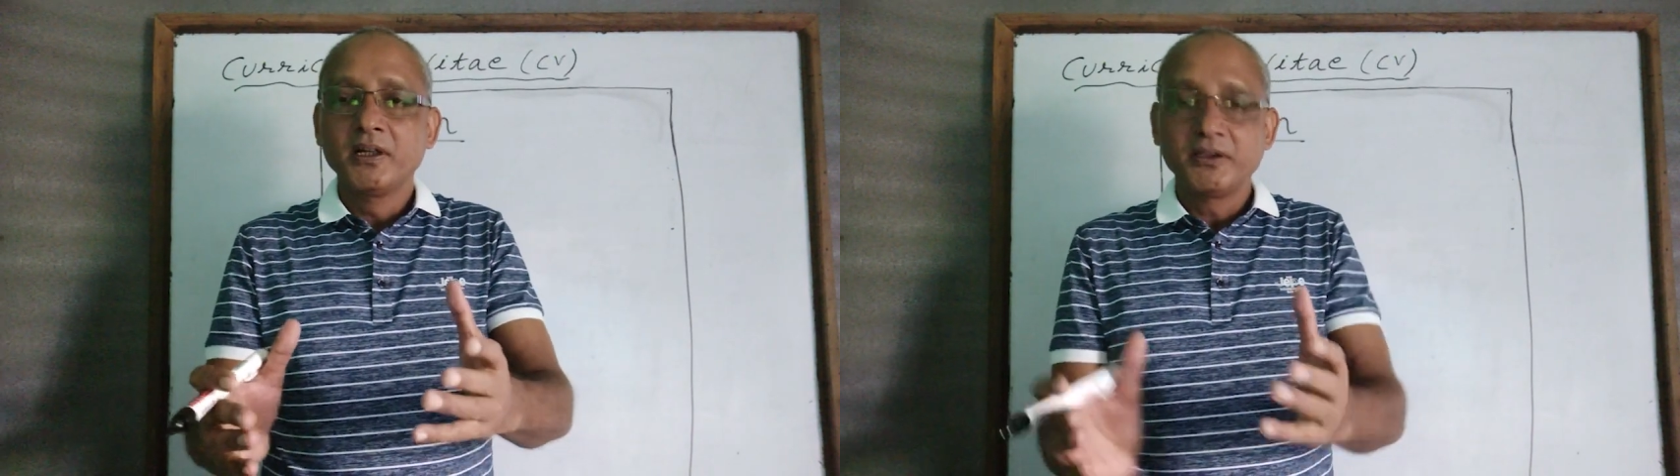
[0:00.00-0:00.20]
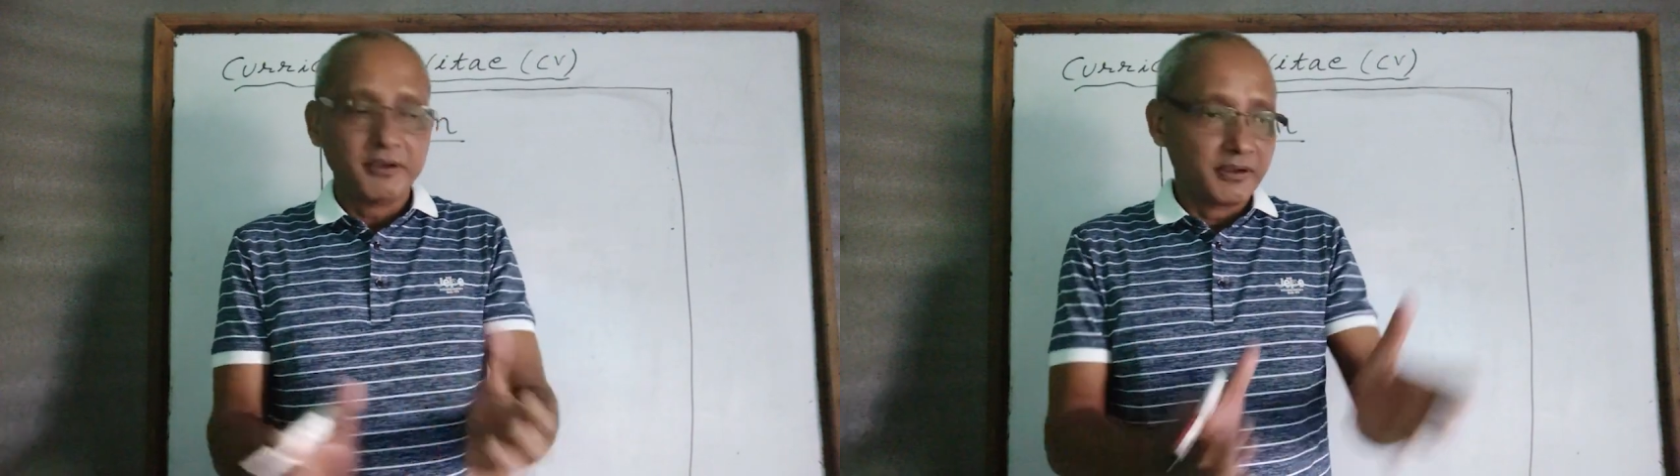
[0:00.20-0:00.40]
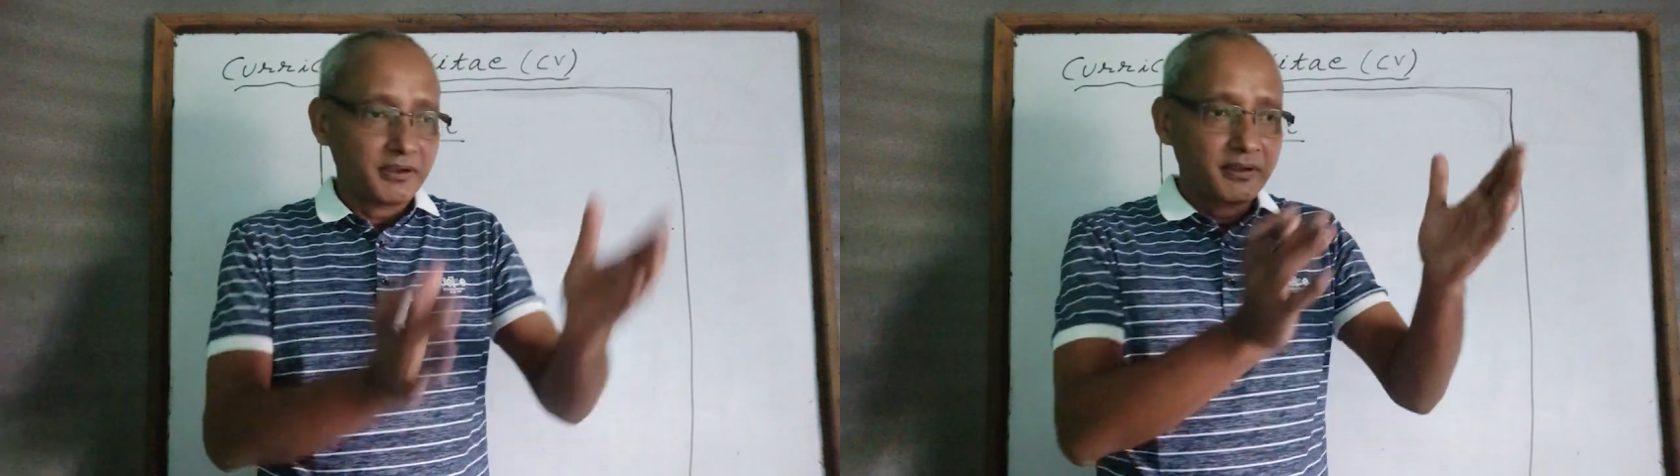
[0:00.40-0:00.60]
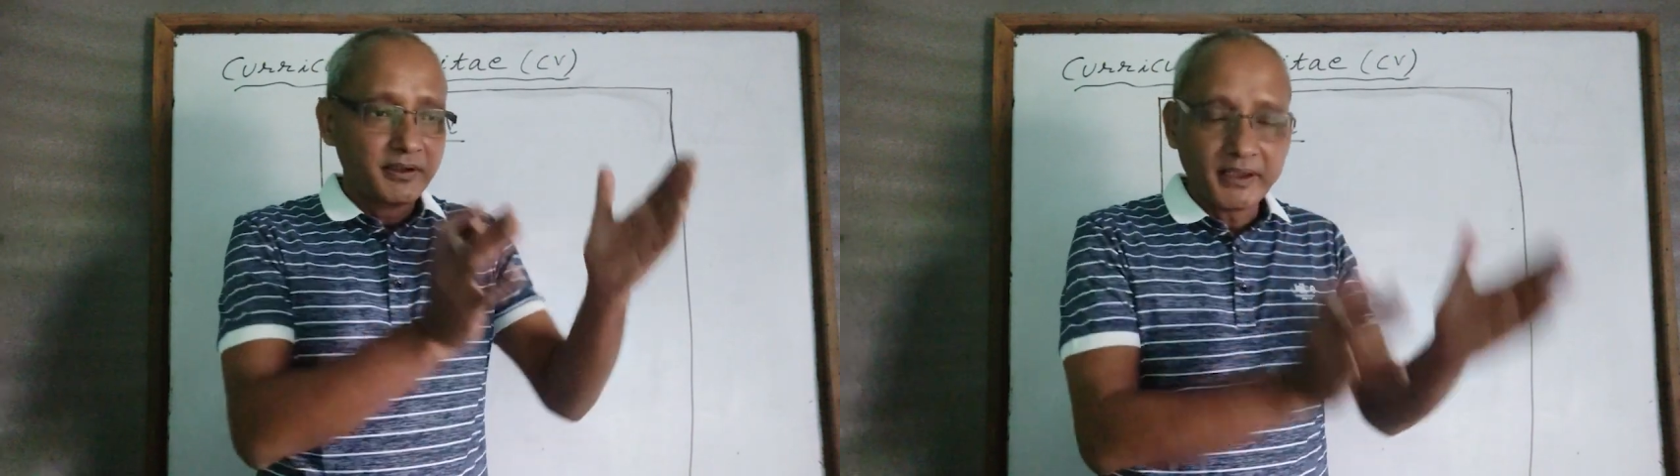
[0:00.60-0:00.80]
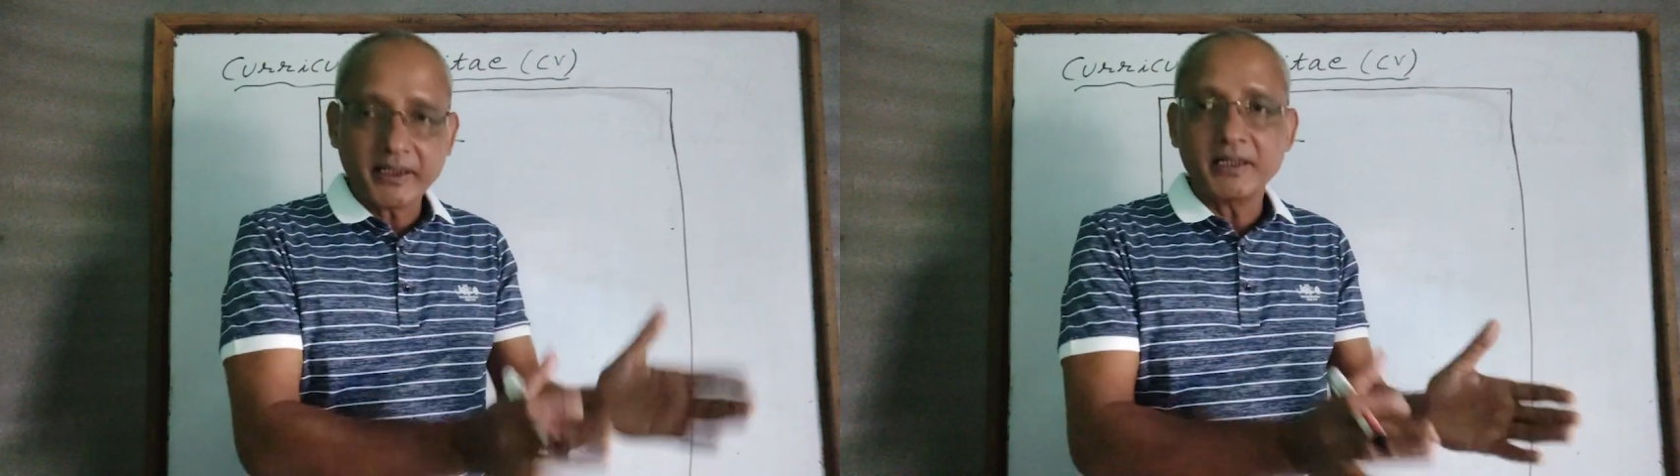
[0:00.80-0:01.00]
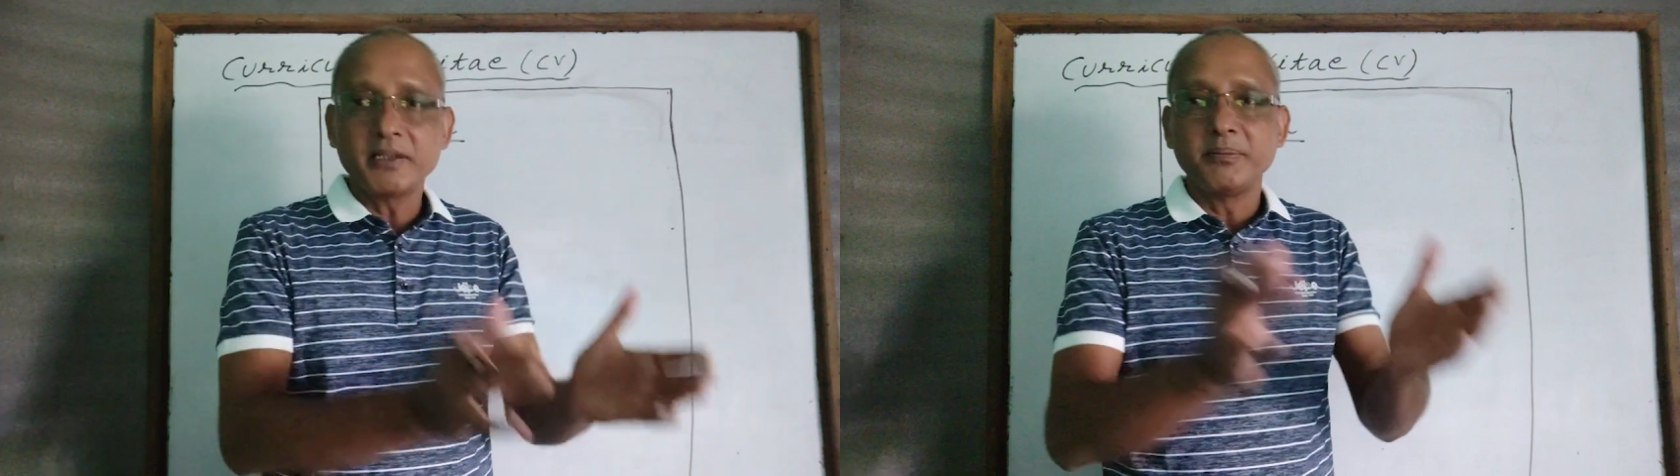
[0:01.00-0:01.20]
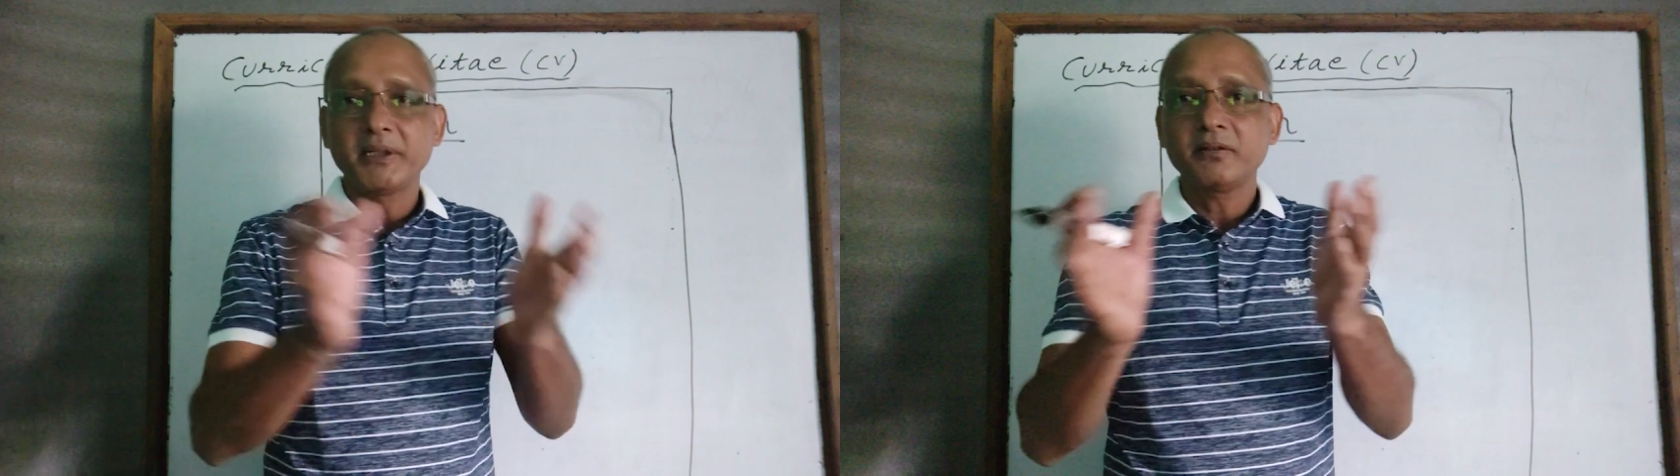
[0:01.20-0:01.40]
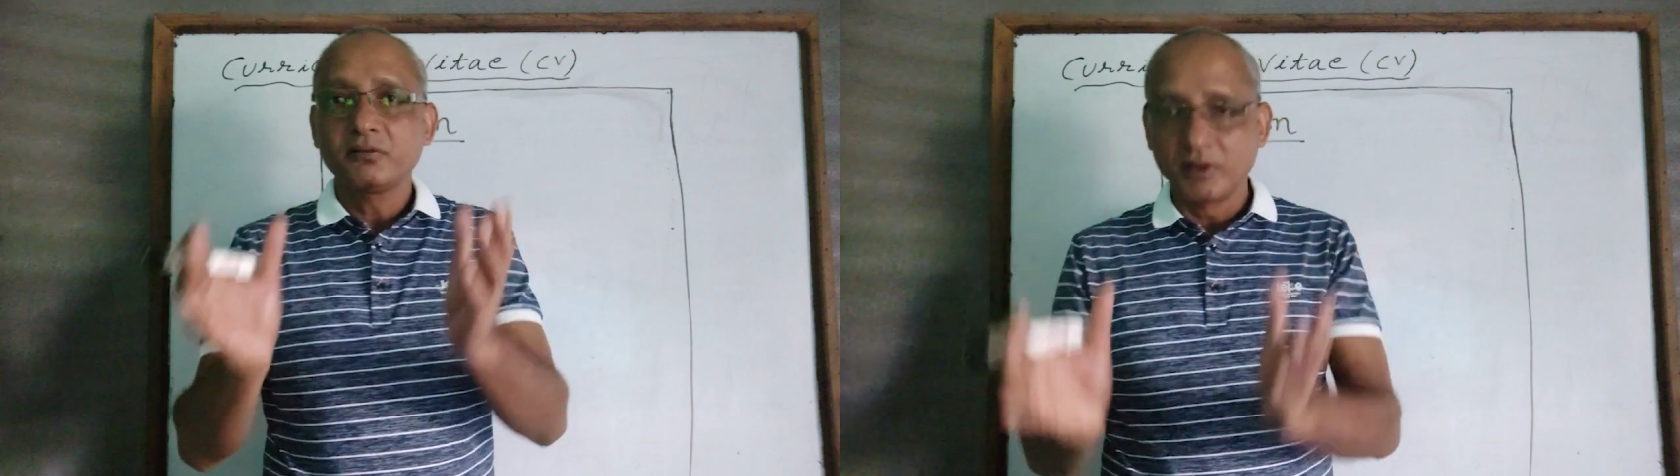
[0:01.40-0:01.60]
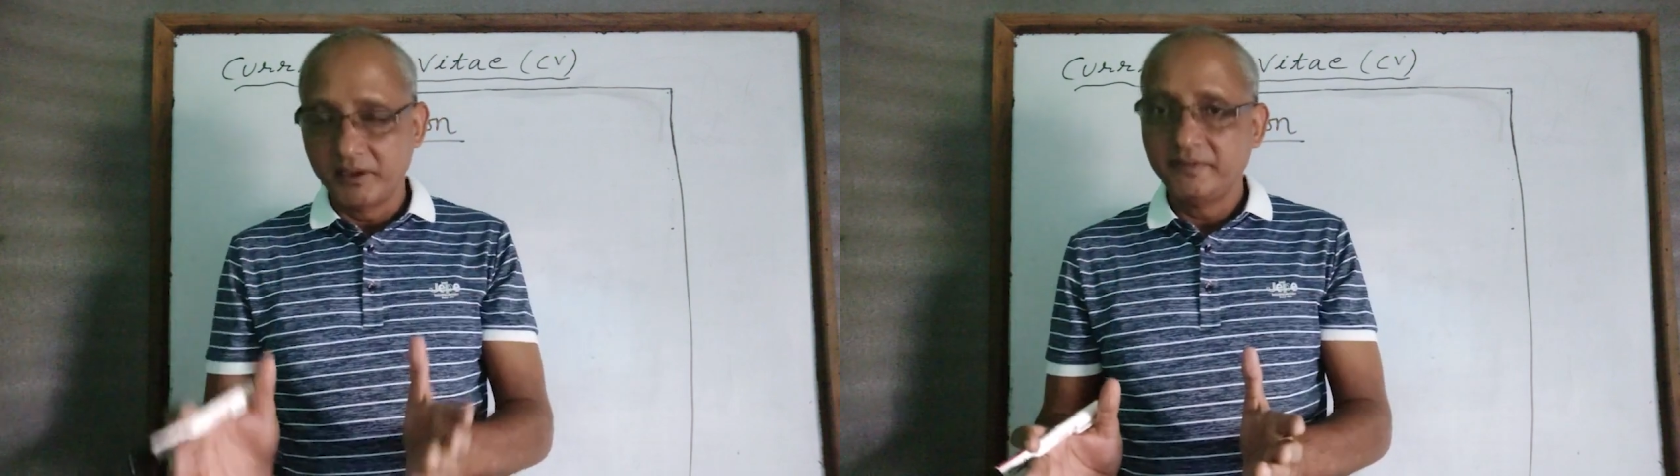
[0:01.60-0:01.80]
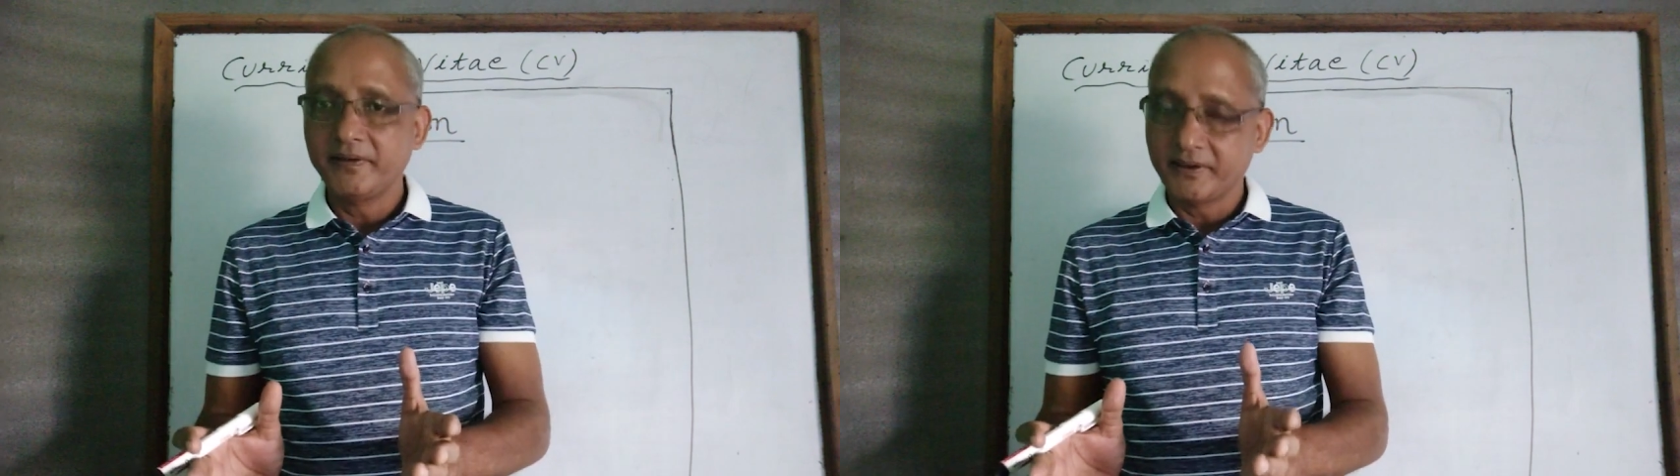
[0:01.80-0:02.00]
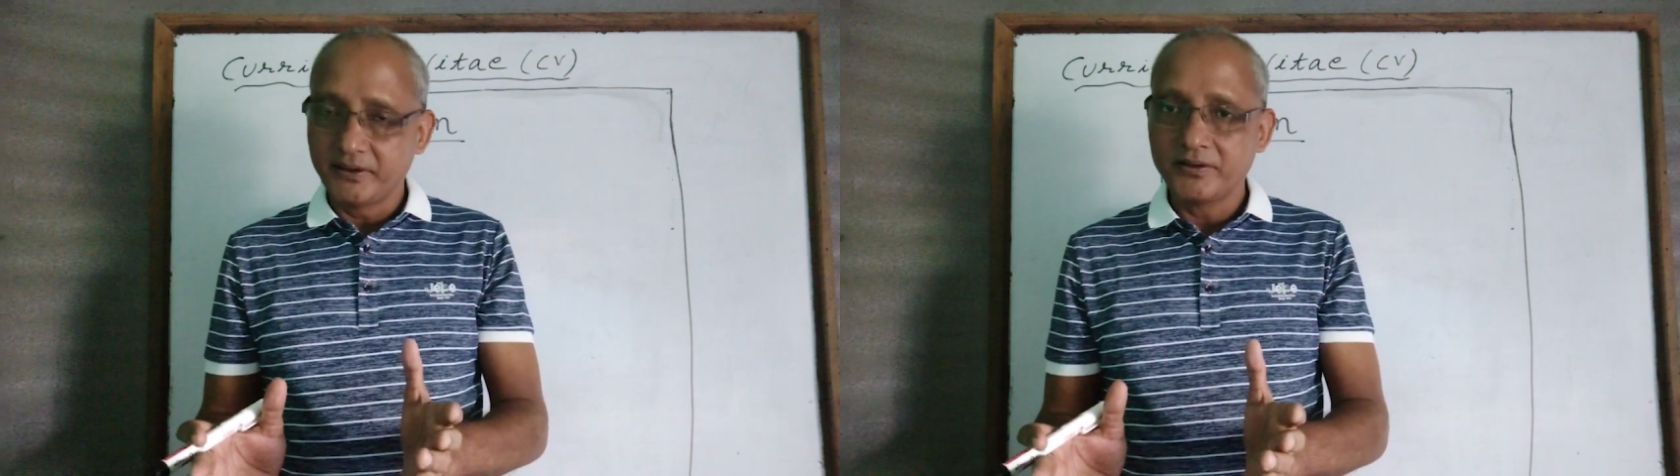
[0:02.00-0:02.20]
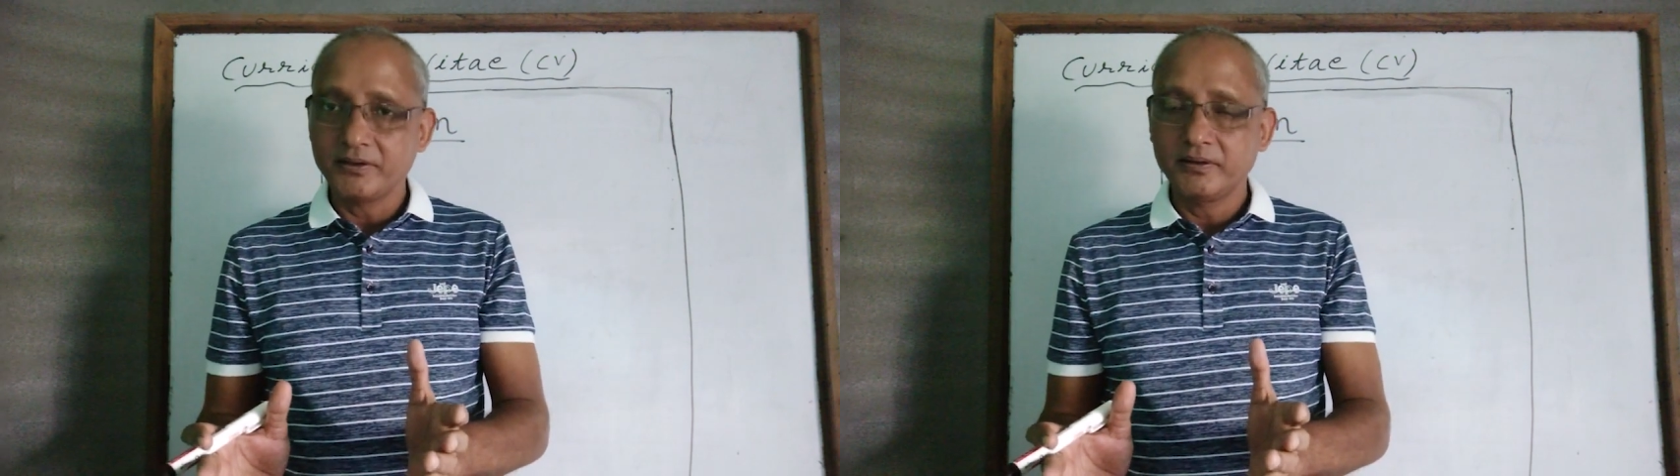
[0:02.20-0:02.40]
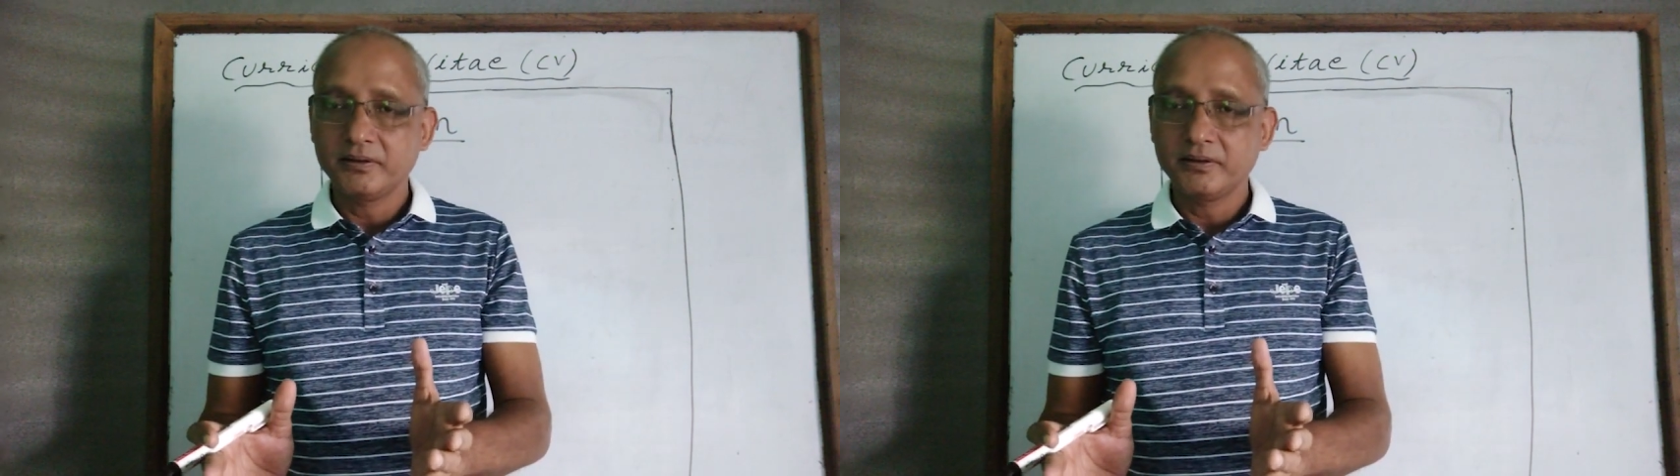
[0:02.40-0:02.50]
your academic qualification.